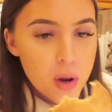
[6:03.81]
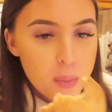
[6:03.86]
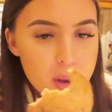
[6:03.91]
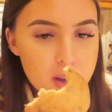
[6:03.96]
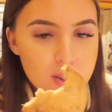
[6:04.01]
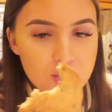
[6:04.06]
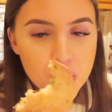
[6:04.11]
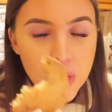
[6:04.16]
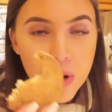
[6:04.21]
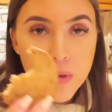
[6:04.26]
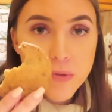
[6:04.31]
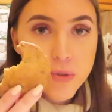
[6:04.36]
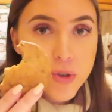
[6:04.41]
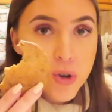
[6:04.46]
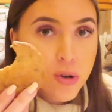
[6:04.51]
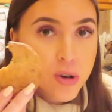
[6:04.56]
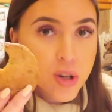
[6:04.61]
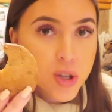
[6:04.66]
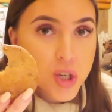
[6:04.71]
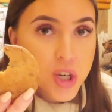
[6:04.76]
A mixture of
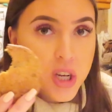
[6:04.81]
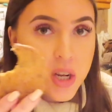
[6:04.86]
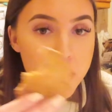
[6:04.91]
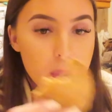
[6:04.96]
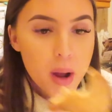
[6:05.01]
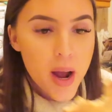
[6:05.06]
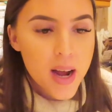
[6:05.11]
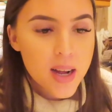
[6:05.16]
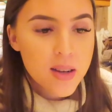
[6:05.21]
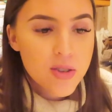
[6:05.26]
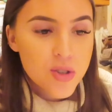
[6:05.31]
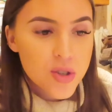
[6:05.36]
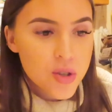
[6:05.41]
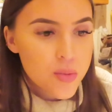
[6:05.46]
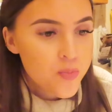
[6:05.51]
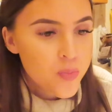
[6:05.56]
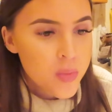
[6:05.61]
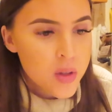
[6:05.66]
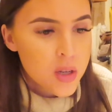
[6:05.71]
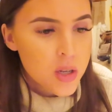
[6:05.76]
chocolate chip and
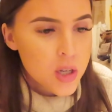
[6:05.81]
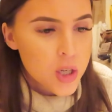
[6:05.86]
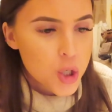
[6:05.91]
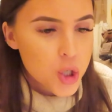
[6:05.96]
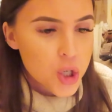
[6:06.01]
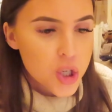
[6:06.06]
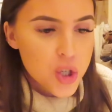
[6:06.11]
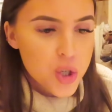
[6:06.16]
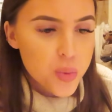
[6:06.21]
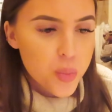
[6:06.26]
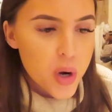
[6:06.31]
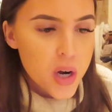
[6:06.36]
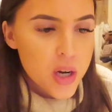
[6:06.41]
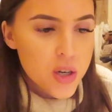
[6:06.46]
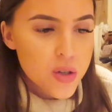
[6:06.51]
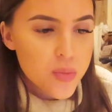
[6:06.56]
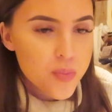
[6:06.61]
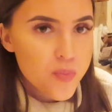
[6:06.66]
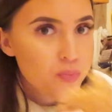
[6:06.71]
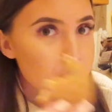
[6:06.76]

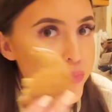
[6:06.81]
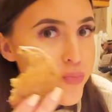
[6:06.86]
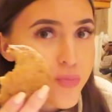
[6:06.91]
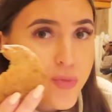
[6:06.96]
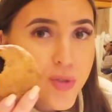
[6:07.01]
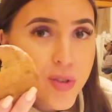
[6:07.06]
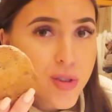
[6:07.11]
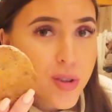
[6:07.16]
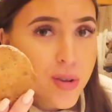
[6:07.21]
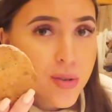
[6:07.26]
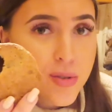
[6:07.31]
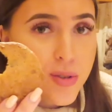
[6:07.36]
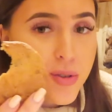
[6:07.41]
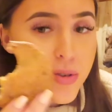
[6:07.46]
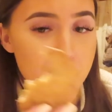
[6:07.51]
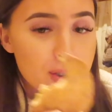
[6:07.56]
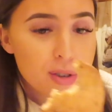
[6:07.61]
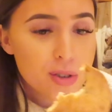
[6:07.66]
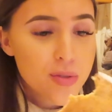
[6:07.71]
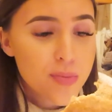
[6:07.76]
gingerbread. So,
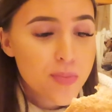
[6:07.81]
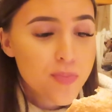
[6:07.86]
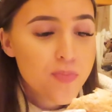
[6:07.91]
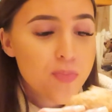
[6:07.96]
so good.